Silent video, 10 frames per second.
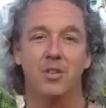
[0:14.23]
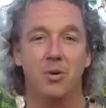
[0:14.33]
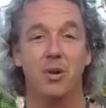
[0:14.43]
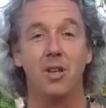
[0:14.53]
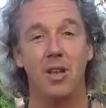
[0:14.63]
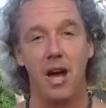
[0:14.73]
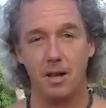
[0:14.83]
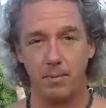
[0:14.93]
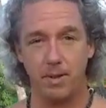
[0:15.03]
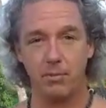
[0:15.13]
to a
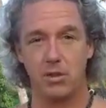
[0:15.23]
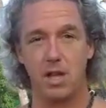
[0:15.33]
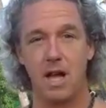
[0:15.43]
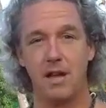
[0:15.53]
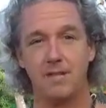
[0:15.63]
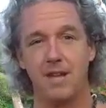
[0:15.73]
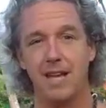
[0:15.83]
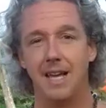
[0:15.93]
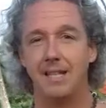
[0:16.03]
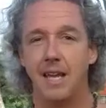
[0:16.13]
lot of people's lives,
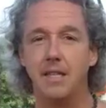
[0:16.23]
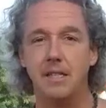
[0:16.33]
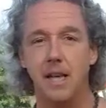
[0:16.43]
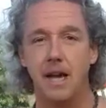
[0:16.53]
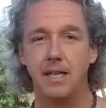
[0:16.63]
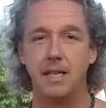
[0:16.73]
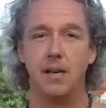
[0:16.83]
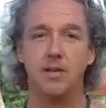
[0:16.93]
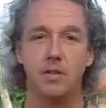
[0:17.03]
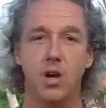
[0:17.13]
and that is the
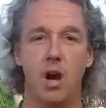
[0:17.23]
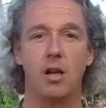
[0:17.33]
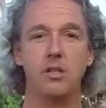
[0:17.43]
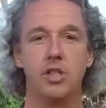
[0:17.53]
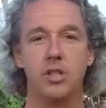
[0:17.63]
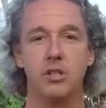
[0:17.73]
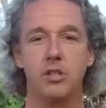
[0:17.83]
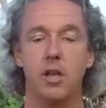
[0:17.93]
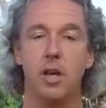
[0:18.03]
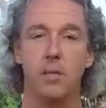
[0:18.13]
idea of
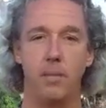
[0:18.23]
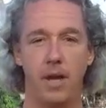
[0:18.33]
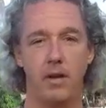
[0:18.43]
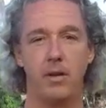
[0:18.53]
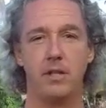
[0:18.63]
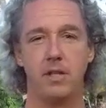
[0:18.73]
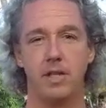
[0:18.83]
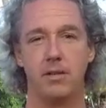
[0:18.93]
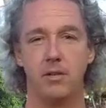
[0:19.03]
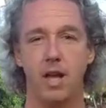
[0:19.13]
conscious
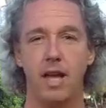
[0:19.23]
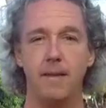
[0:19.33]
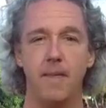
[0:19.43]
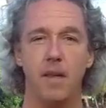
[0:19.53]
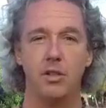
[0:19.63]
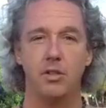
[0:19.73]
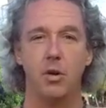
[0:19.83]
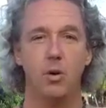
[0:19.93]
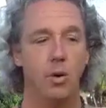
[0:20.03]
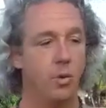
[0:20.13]
parenting. Okay,
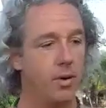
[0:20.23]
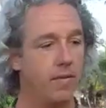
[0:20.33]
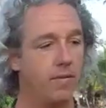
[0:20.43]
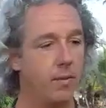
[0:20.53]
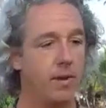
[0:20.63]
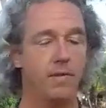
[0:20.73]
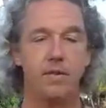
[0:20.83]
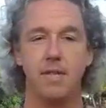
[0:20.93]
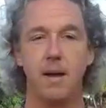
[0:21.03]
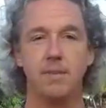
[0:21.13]
so
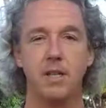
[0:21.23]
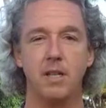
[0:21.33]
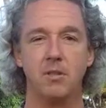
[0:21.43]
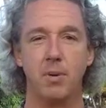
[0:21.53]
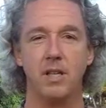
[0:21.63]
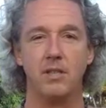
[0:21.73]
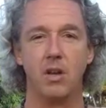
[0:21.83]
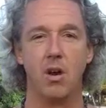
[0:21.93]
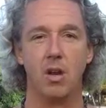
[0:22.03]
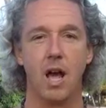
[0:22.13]
we've stepped into this place
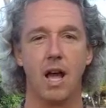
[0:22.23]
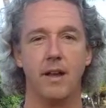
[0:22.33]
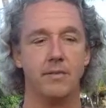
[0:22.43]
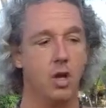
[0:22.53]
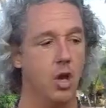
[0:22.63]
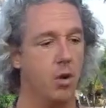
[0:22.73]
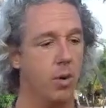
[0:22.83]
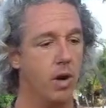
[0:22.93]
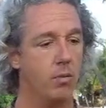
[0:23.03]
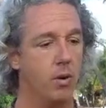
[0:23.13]
in our lives
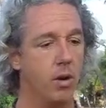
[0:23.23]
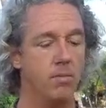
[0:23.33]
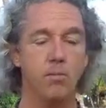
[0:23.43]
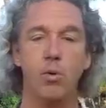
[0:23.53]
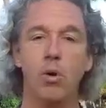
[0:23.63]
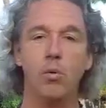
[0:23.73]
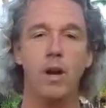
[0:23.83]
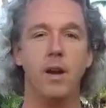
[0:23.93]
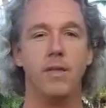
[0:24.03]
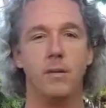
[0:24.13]
where we're more
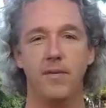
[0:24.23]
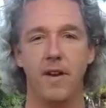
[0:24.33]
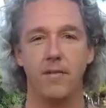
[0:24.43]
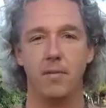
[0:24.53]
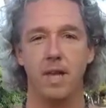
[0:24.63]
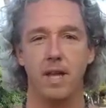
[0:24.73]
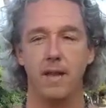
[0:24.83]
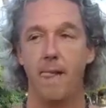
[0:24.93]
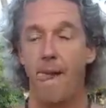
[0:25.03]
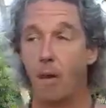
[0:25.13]
aware than we've ever
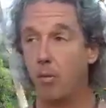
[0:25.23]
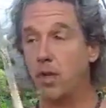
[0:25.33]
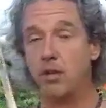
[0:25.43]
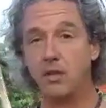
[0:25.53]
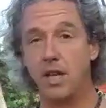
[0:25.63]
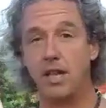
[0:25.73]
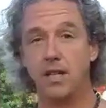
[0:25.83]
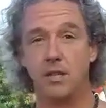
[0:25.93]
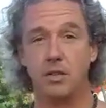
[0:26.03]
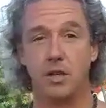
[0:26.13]
been. We
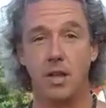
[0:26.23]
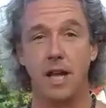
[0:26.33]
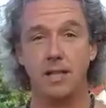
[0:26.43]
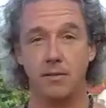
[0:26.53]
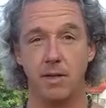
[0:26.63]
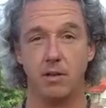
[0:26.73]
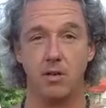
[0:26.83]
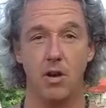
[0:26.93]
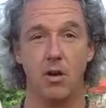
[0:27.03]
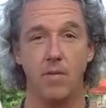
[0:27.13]
understand that there's a lot that we
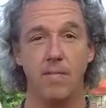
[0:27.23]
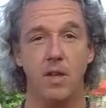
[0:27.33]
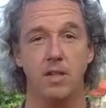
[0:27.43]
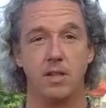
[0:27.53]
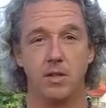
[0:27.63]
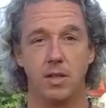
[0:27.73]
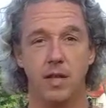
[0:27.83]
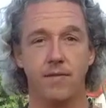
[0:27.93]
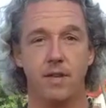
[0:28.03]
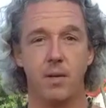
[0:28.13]
don't know, that there's
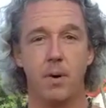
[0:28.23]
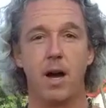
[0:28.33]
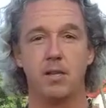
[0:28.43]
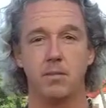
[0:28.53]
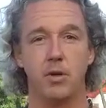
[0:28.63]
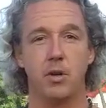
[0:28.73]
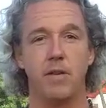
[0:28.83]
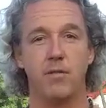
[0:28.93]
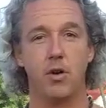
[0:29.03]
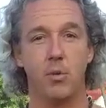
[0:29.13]
infinite
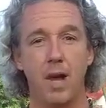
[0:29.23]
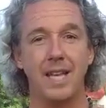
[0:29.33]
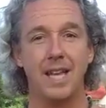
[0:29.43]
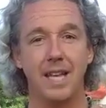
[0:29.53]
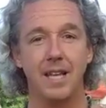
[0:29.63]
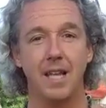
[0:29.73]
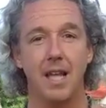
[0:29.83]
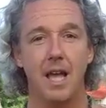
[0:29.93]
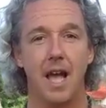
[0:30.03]
possibility for awakening.